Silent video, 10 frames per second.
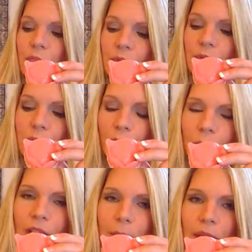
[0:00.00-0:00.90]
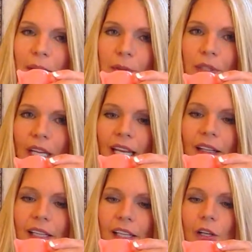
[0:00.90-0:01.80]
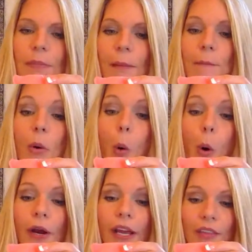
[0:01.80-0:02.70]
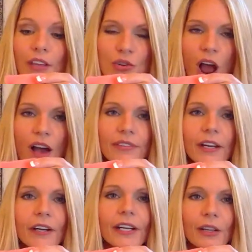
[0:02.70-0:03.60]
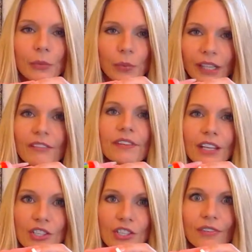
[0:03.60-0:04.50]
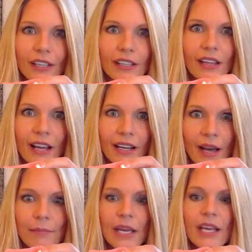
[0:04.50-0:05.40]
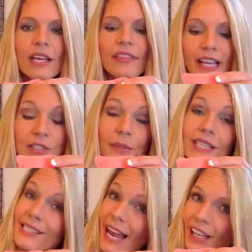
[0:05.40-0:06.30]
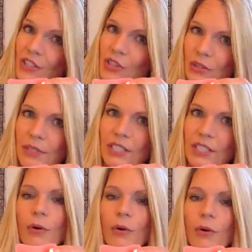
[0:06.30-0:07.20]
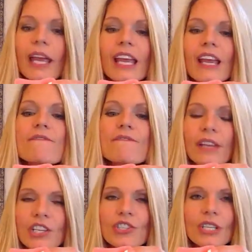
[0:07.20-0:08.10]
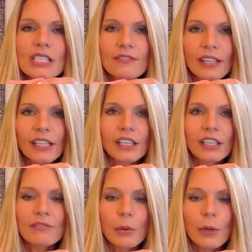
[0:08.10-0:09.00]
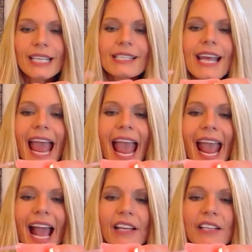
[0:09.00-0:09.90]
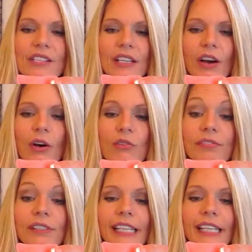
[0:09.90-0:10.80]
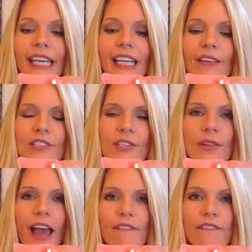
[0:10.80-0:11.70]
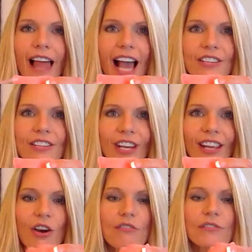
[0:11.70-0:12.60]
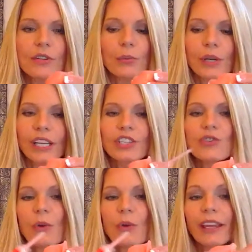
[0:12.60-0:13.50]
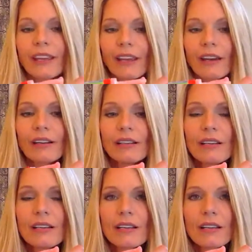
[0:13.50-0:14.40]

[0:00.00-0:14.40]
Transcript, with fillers: Normally people need a little bit more in the trough area to really finish filling that up. That's what the second tube is for. It finishes filling the voids, and hopefully it gives you that flashing over the ridge right here,